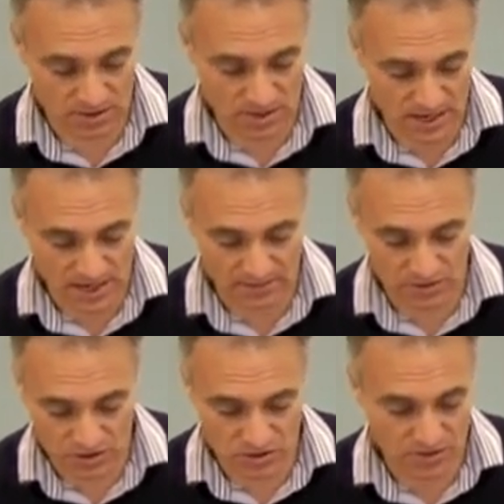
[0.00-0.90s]

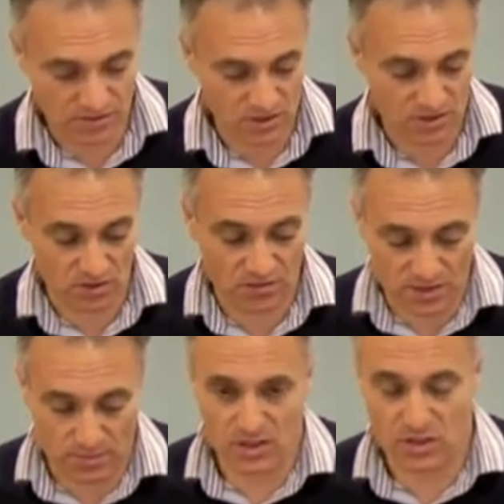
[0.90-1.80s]
heavier duty versions,
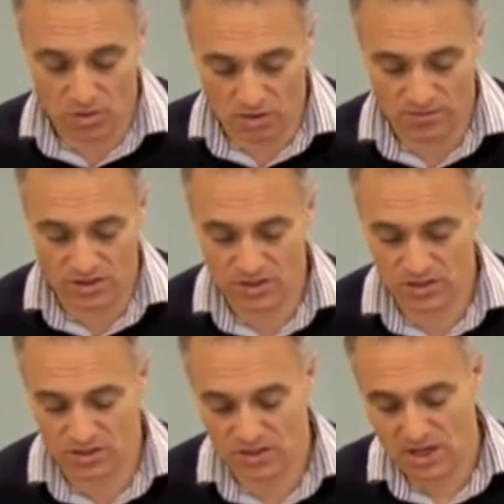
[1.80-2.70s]
obviously much longer
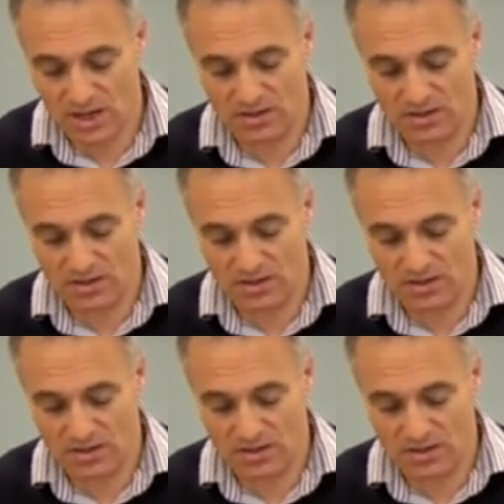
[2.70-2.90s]
versions.